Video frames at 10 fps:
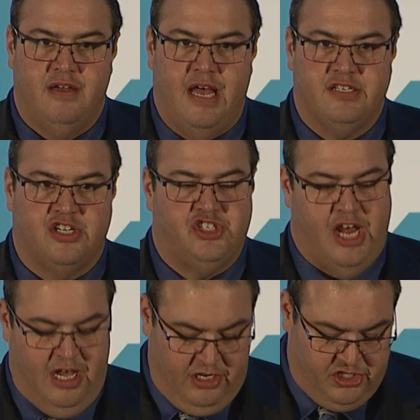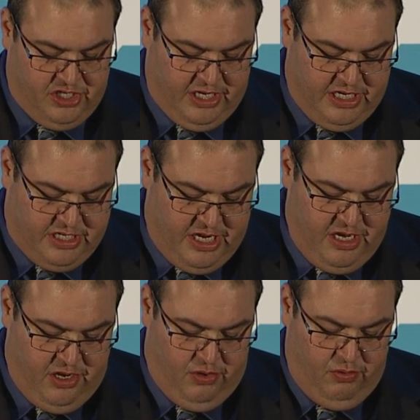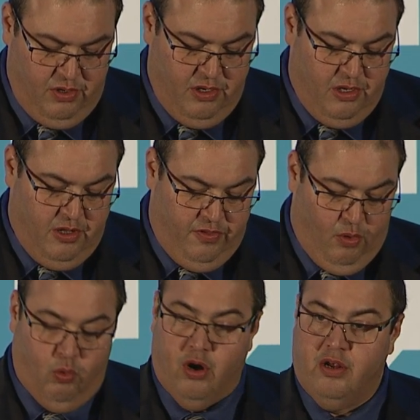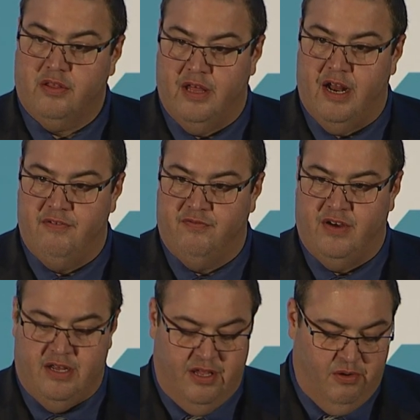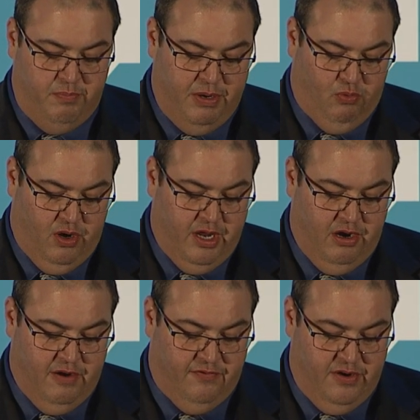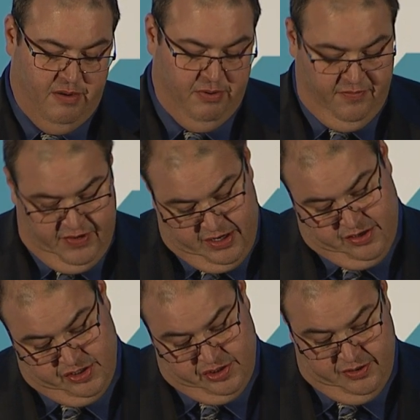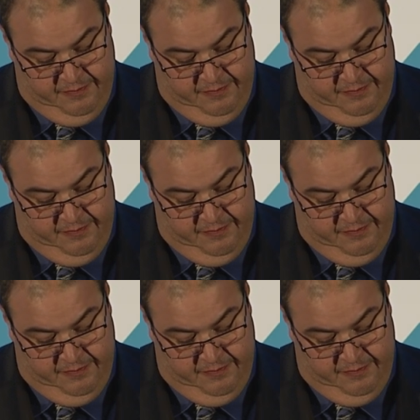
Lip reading: as a challenge to continue the work that I've been working on for a number of years.